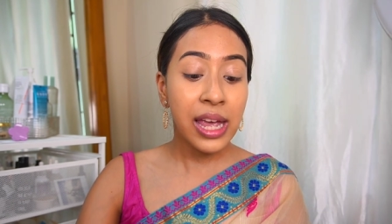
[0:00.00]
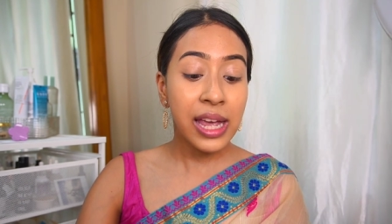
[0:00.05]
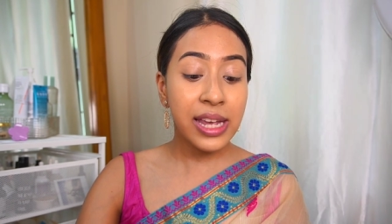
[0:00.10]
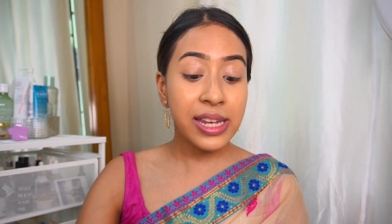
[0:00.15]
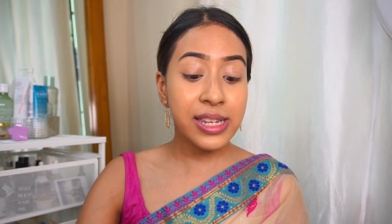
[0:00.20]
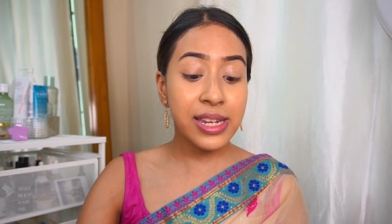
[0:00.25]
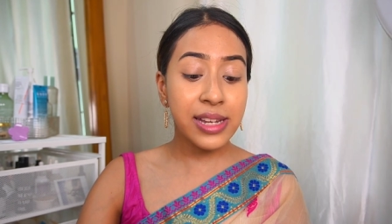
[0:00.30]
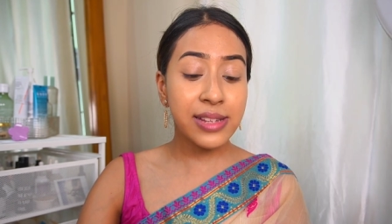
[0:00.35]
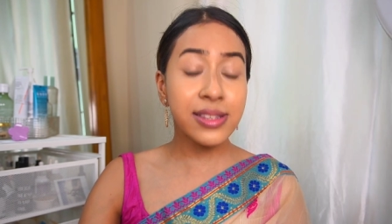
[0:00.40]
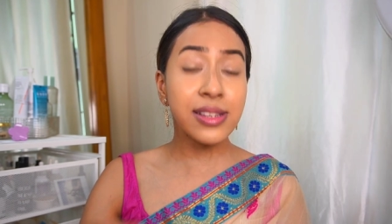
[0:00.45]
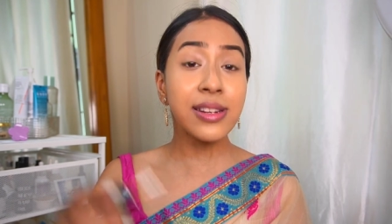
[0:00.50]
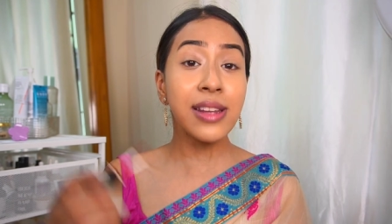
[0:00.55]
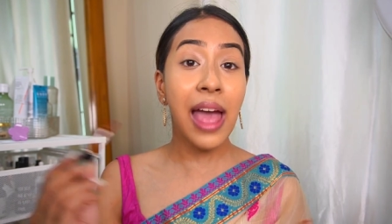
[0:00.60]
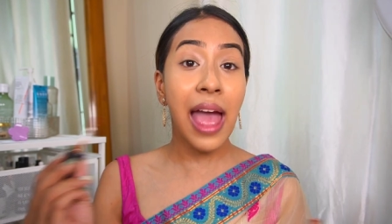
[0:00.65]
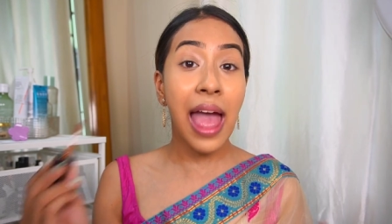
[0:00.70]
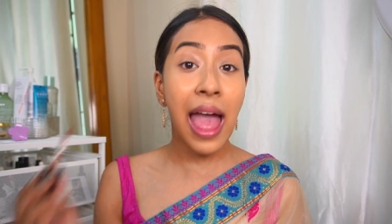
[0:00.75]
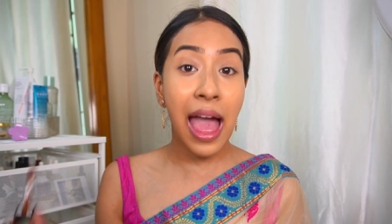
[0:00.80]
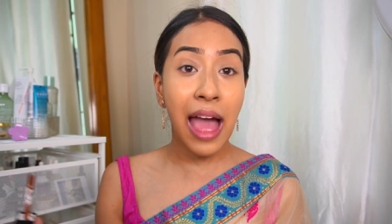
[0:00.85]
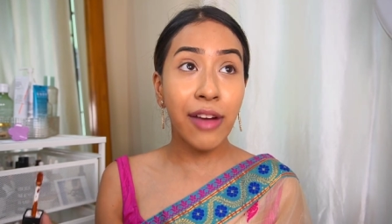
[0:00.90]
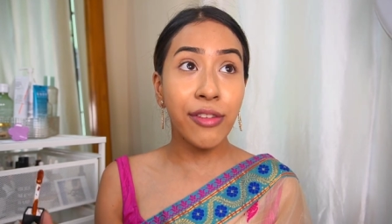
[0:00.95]
It doesn't
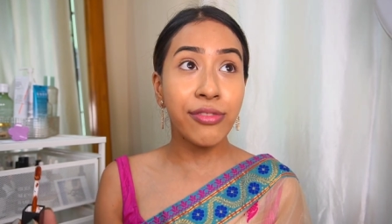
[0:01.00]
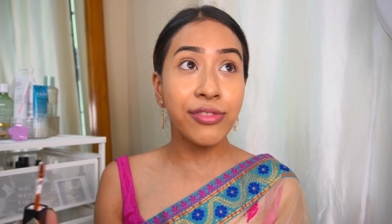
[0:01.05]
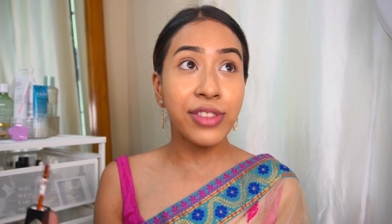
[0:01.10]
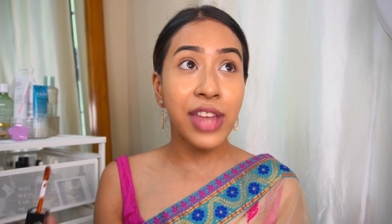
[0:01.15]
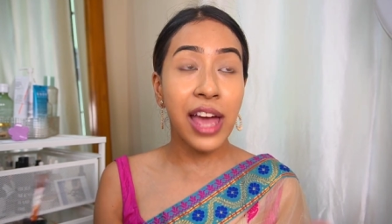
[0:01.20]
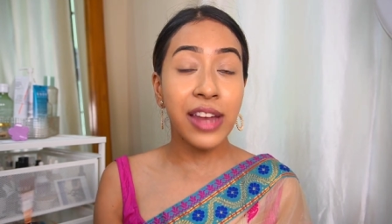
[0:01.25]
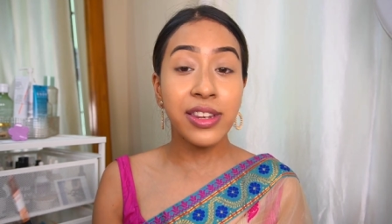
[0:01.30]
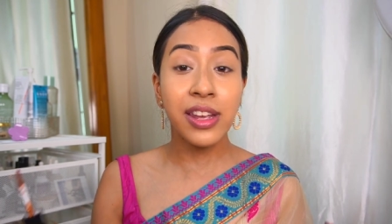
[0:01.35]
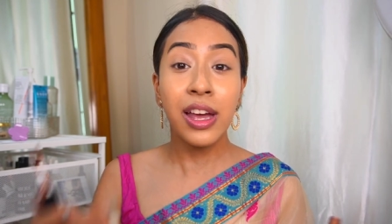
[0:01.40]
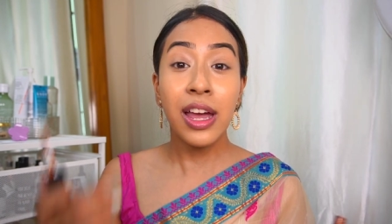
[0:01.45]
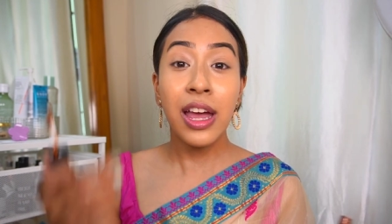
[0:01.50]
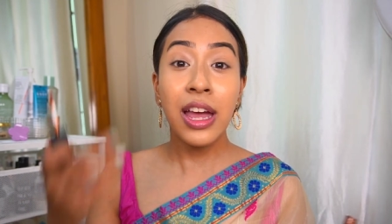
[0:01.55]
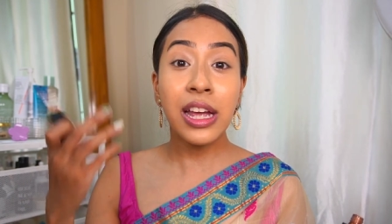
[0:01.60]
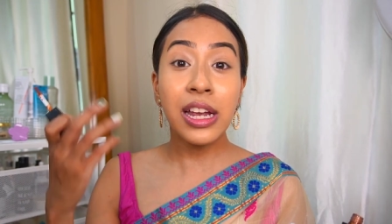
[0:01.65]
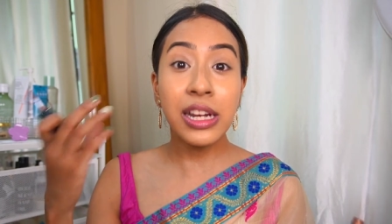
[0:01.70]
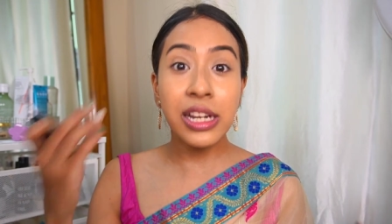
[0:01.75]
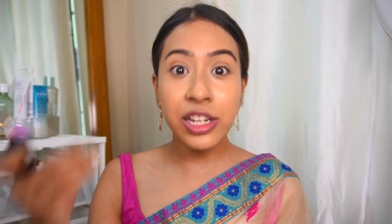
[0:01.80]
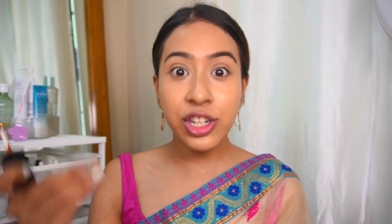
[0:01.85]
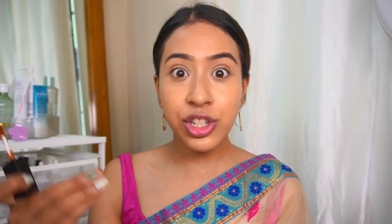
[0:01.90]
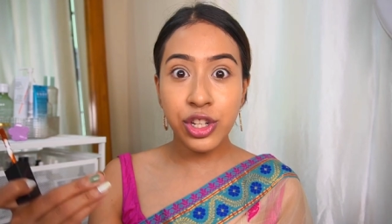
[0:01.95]
have that
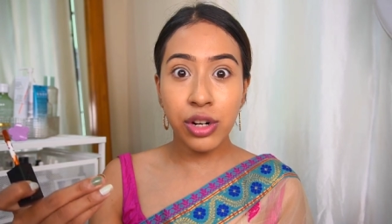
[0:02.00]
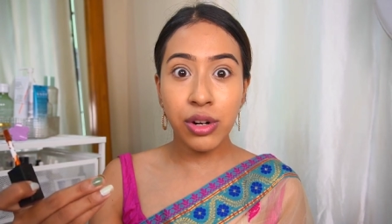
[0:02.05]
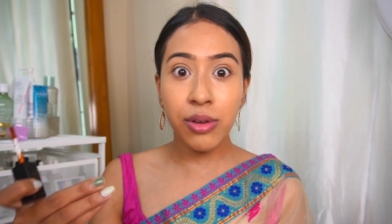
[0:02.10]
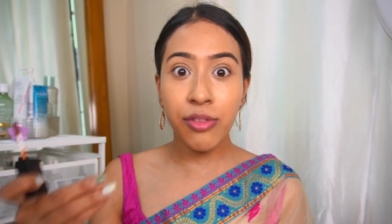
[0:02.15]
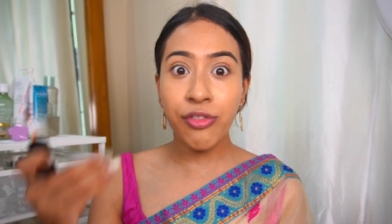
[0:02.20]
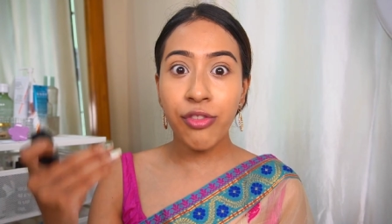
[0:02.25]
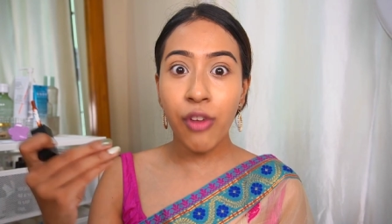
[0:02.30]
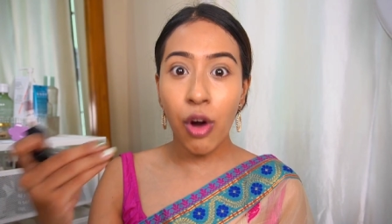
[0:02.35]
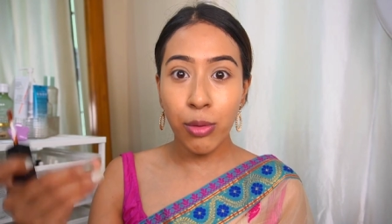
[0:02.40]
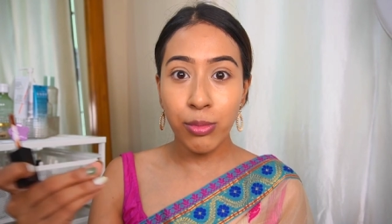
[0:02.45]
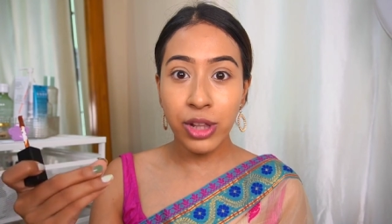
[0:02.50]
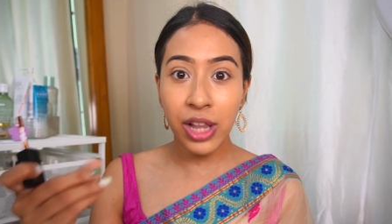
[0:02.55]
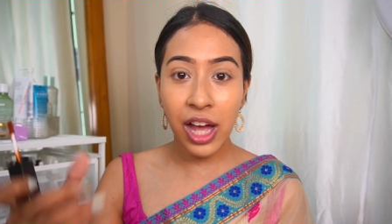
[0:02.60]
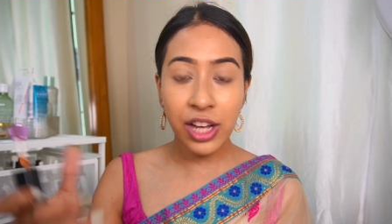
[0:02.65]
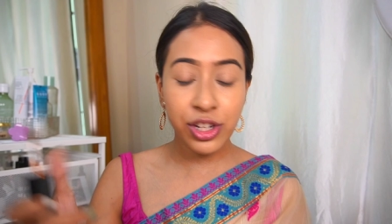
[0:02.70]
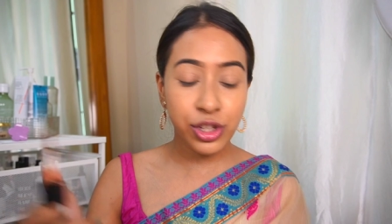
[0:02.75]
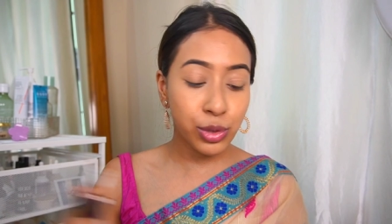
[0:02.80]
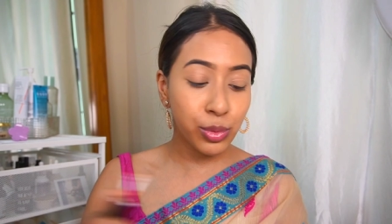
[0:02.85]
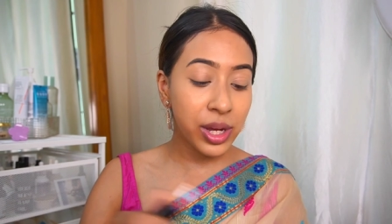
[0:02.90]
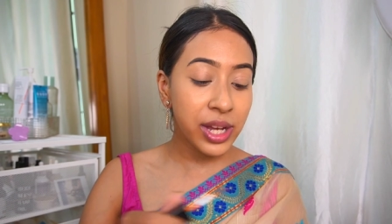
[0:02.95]
glitter
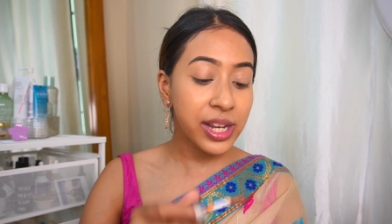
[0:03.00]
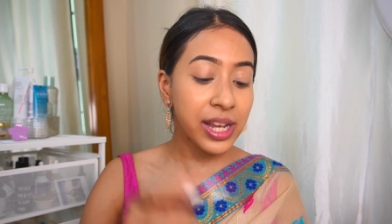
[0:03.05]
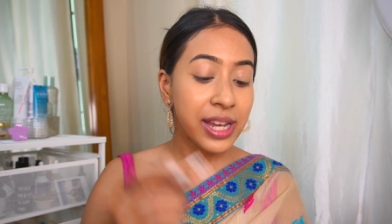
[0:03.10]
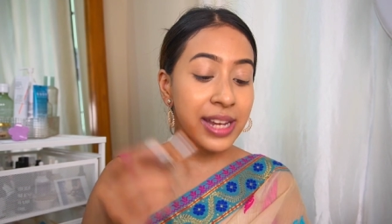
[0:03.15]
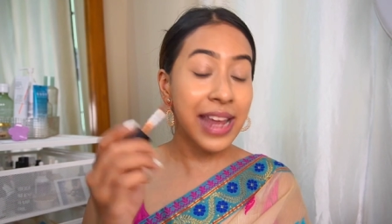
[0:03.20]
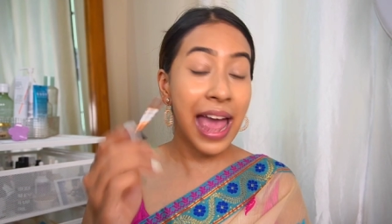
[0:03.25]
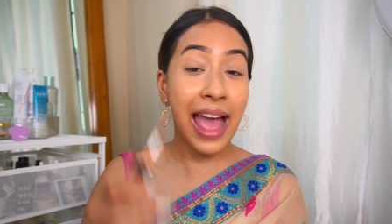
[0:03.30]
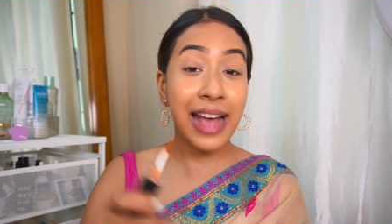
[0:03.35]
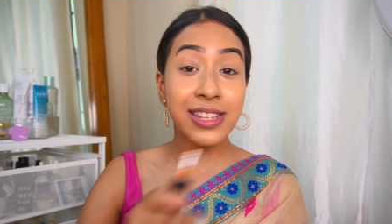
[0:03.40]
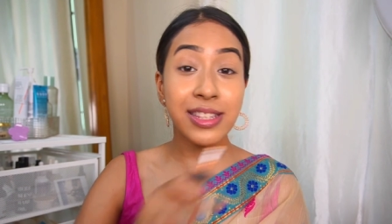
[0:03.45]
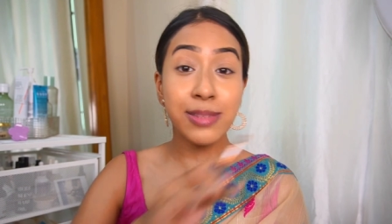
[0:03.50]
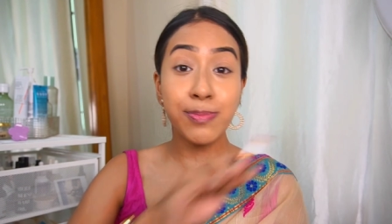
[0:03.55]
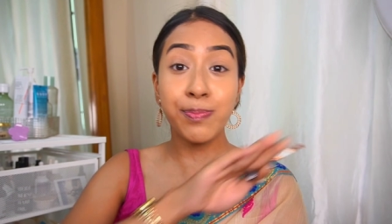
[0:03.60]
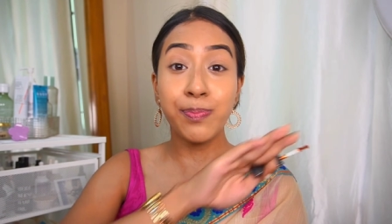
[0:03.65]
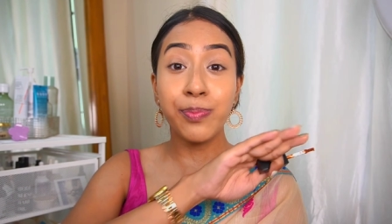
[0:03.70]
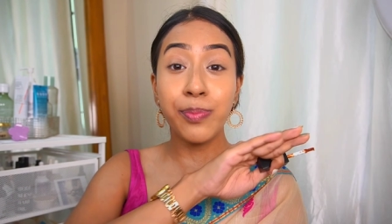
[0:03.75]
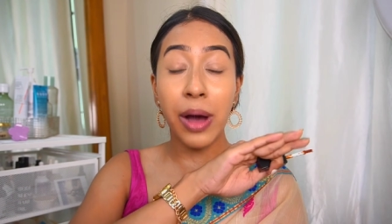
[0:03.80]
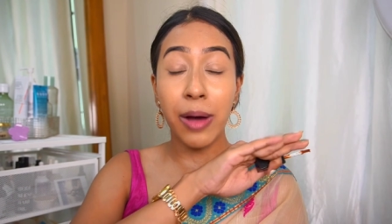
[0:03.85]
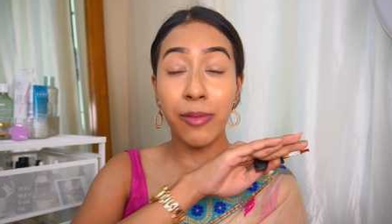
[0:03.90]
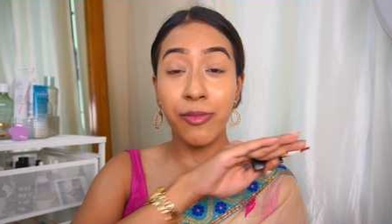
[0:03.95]
formula to it. It has
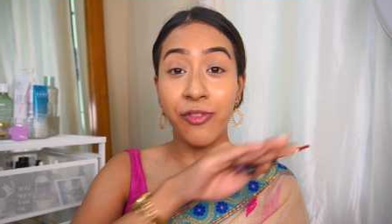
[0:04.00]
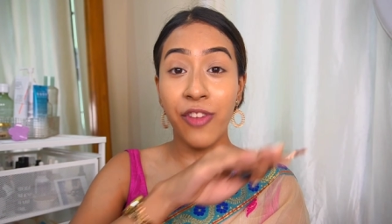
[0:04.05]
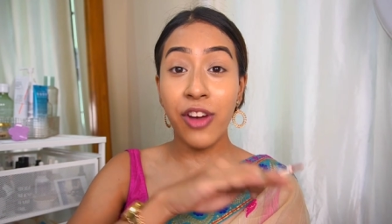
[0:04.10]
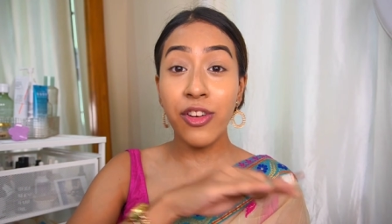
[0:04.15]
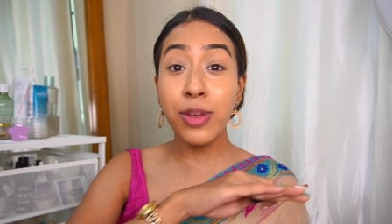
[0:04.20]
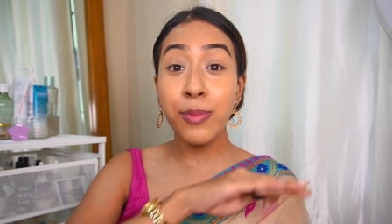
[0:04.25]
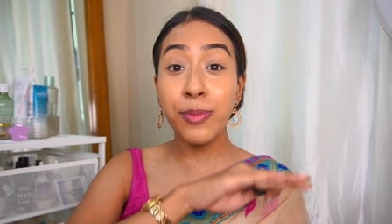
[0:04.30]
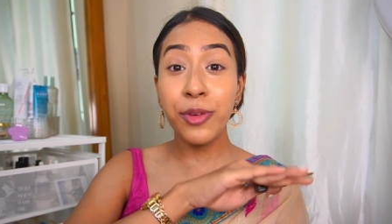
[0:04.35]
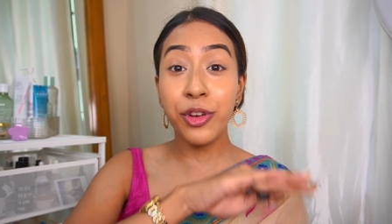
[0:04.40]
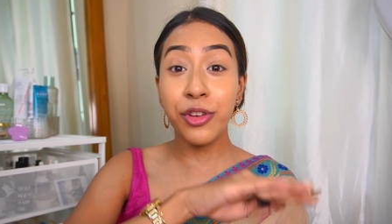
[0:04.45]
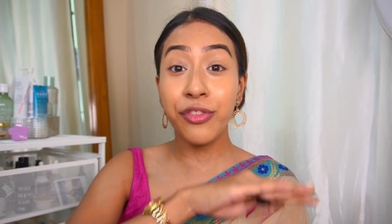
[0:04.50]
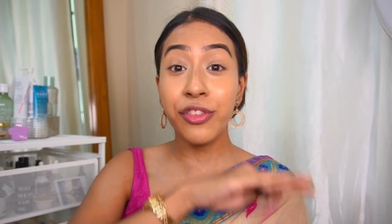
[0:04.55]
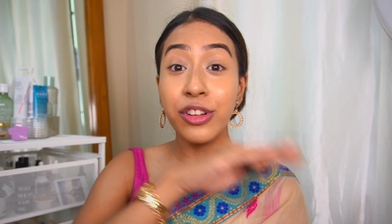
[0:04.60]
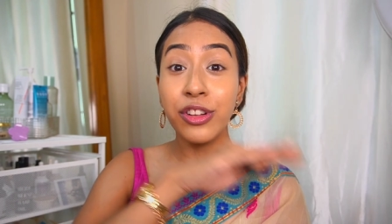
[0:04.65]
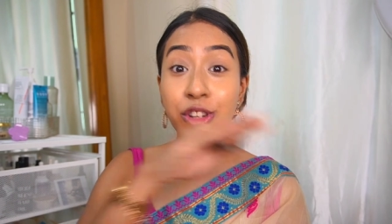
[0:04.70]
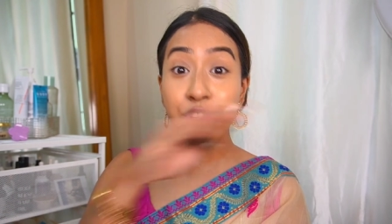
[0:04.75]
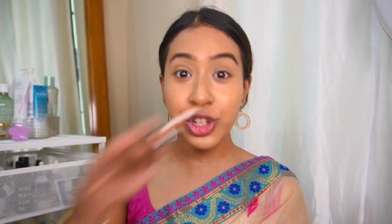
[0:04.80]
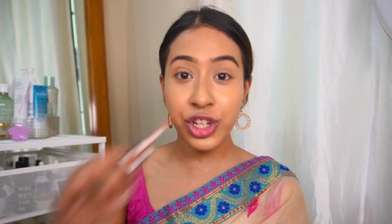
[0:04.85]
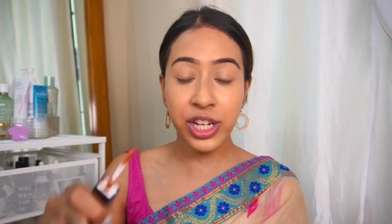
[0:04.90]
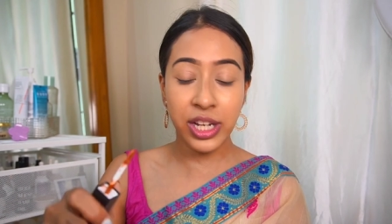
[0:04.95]
a very beautiful
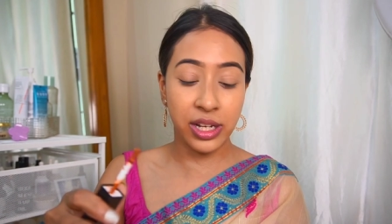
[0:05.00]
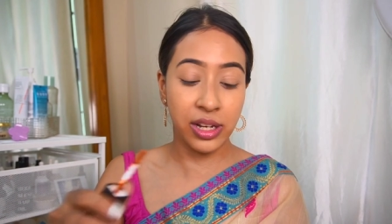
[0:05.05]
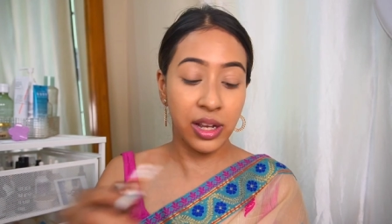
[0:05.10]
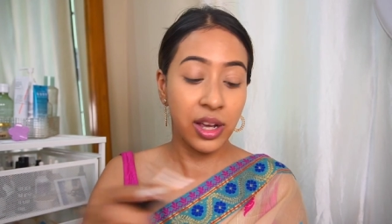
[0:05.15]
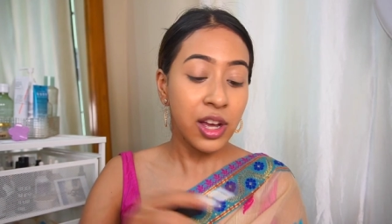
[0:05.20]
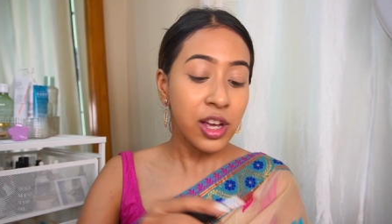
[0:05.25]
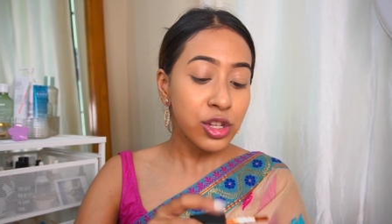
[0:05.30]
sheen.